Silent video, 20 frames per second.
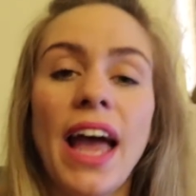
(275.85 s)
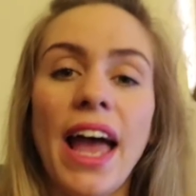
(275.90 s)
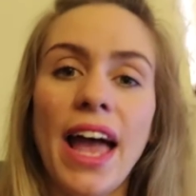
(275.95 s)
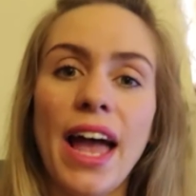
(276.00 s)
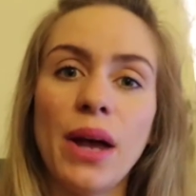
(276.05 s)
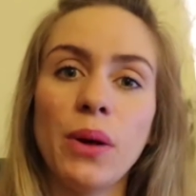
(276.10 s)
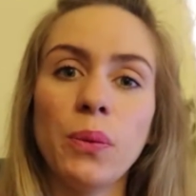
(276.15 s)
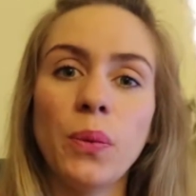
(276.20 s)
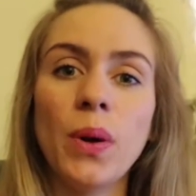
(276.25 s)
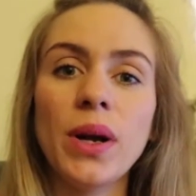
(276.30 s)

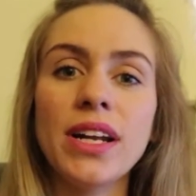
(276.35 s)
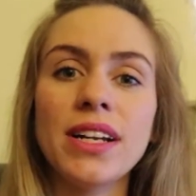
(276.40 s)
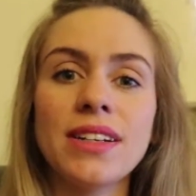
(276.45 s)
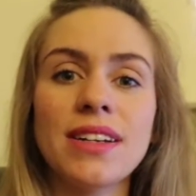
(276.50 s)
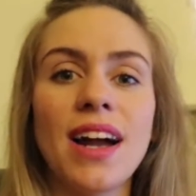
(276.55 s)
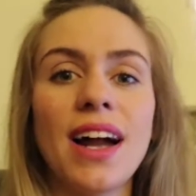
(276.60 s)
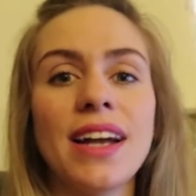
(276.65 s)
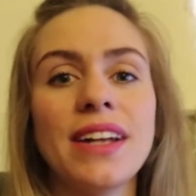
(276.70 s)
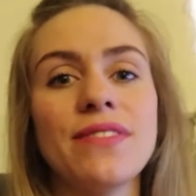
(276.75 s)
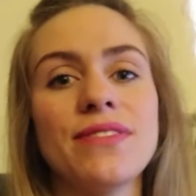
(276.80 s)
and what it
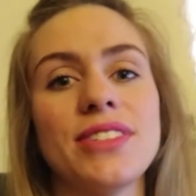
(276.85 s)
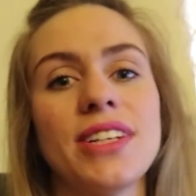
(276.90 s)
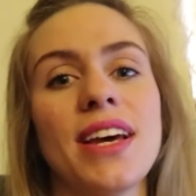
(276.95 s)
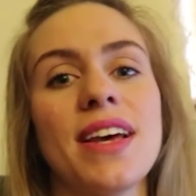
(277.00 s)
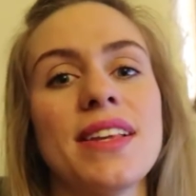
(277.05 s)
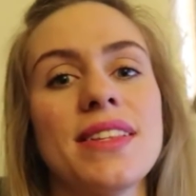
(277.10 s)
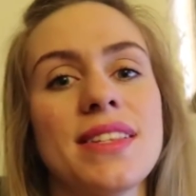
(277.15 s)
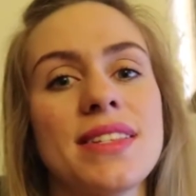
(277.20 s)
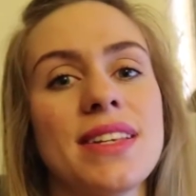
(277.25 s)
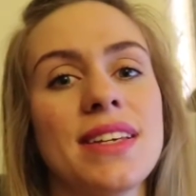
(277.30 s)
kind of
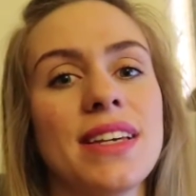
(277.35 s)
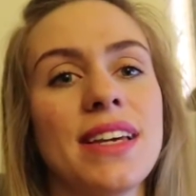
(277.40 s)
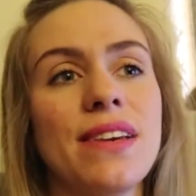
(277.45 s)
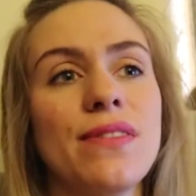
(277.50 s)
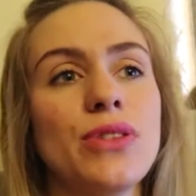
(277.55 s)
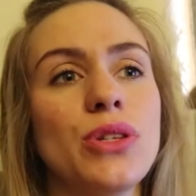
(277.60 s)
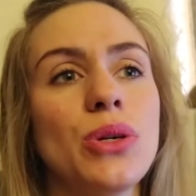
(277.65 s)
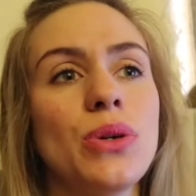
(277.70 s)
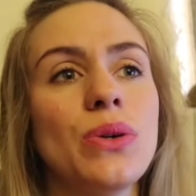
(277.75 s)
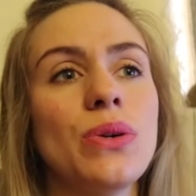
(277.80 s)
does is it
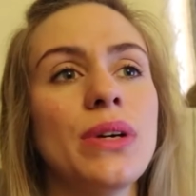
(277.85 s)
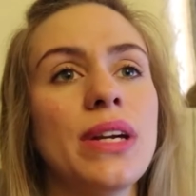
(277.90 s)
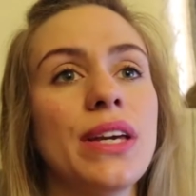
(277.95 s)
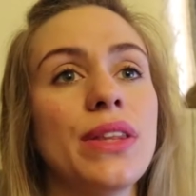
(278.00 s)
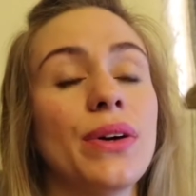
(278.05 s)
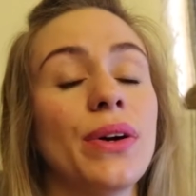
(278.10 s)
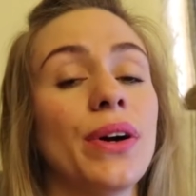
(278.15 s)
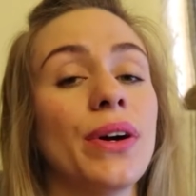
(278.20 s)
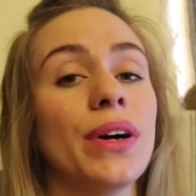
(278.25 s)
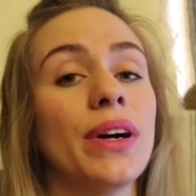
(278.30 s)
gives you
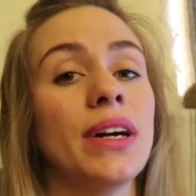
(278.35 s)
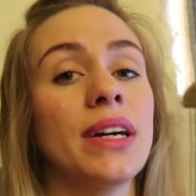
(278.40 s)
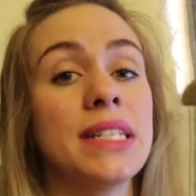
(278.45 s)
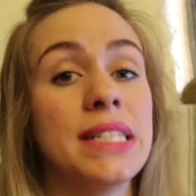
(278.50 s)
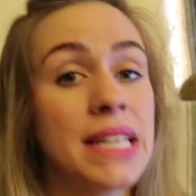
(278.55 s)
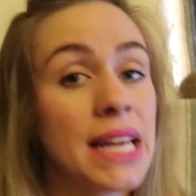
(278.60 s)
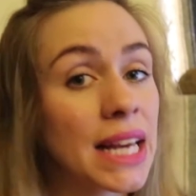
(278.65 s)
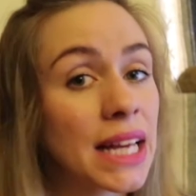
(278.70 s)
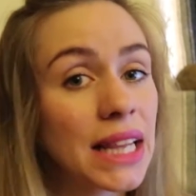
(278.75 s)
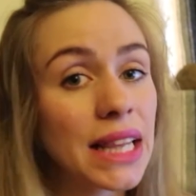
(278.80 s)
either
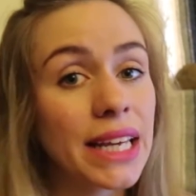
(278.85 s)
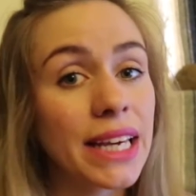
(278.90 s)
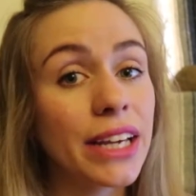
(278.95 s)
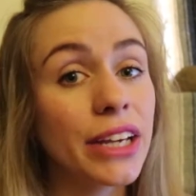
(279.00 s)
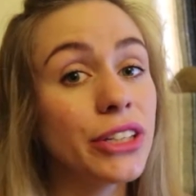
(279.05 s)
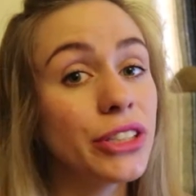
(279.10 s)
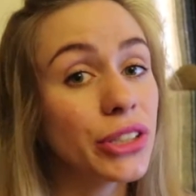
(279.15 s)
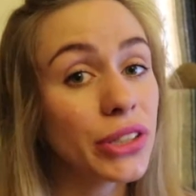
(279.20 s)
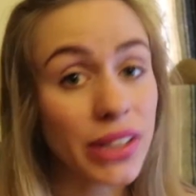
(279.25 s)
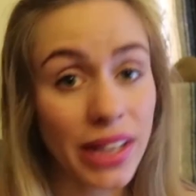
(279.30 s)
tingling
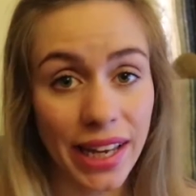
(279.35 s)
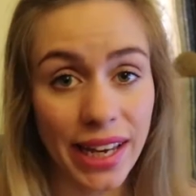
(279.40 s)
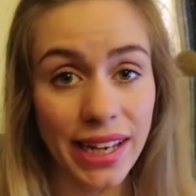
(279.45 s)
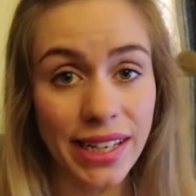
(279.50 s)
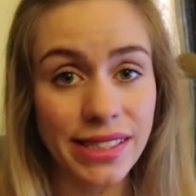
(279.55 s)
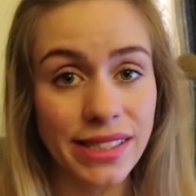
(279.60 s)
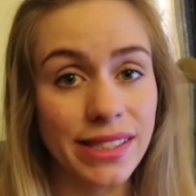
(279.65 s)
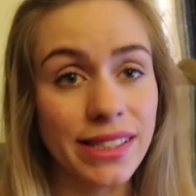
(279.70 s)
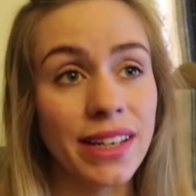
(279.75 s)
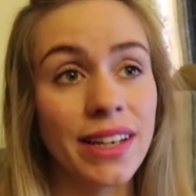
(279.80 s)
in your
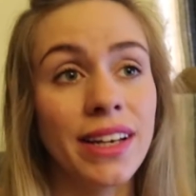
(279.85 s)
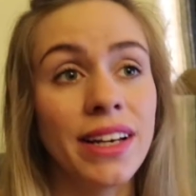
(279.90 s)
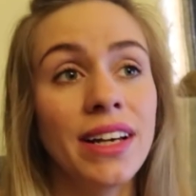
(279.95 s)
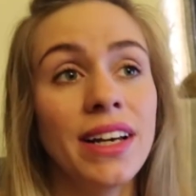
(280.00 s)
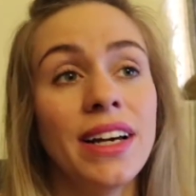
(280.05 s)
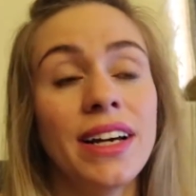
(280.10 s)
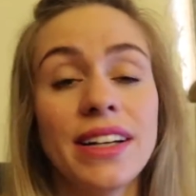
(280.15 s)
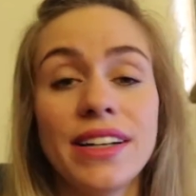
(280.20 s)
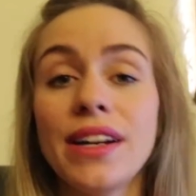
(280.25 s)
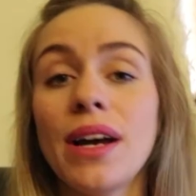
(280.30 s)
legs,
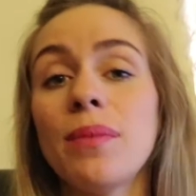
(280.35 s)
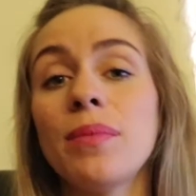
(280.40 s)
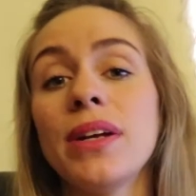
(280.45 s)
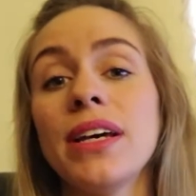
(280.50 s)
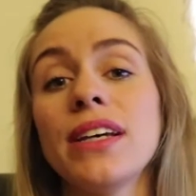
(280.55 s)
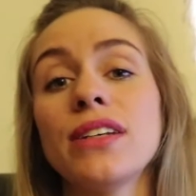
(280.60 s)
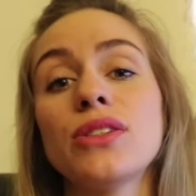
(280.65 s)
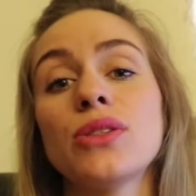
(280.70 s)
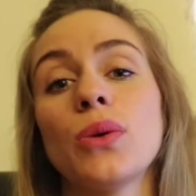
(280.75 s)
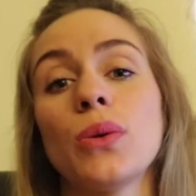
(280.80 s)

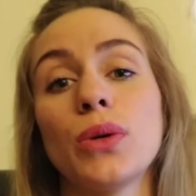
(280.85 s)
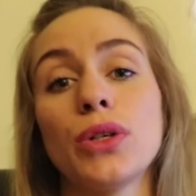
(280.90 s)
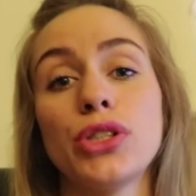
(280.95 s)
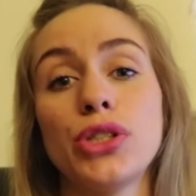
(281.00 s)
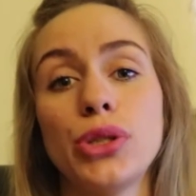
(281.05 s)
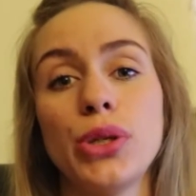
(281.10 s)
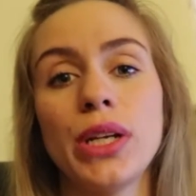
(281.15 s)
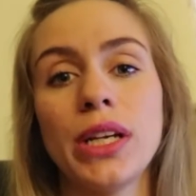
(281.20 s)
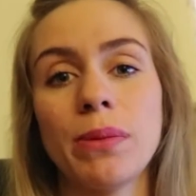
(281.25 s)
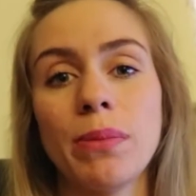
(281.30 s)
numbness, or
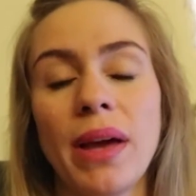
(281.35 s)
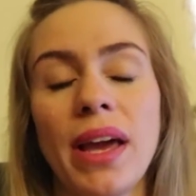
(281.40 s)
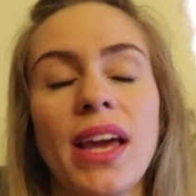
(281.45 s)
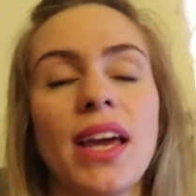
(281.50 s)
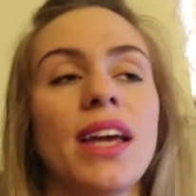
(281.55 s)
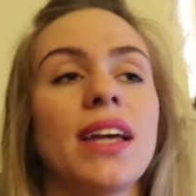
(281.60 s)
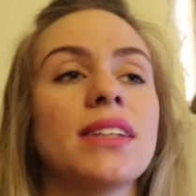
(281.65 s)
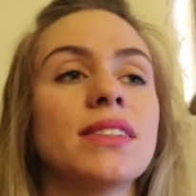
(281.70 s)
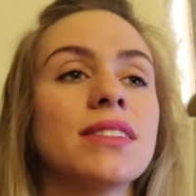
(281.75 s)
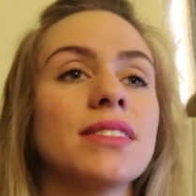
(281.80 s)
shooting
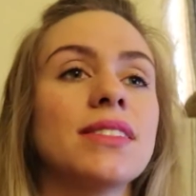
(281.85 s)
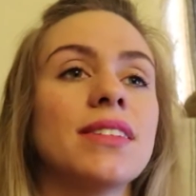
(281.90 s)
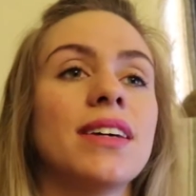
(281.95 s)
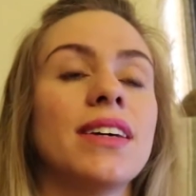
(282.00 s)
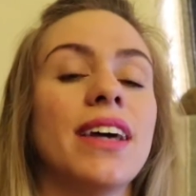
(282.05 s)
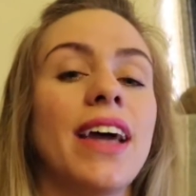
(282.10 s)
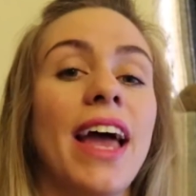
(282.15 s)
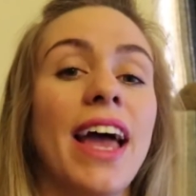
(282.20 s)
pains.